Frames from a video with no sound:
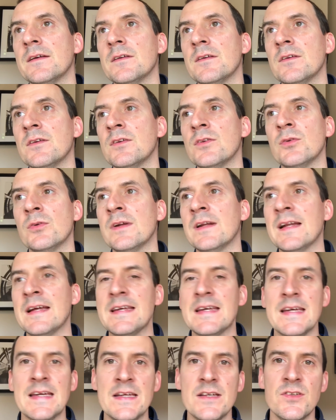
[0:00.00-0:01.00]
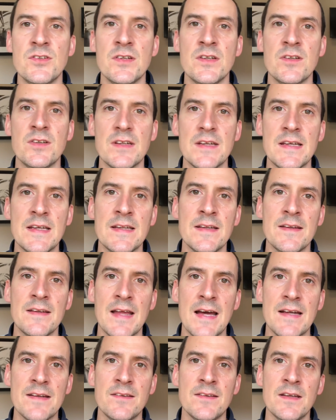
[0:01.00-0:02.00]
sort of late hitches in
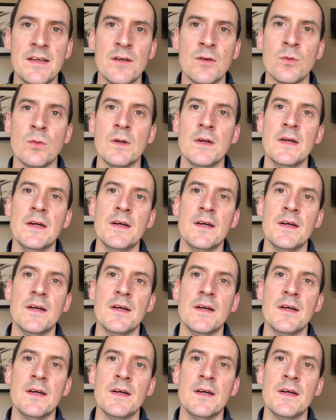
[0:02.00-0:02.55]
that deal.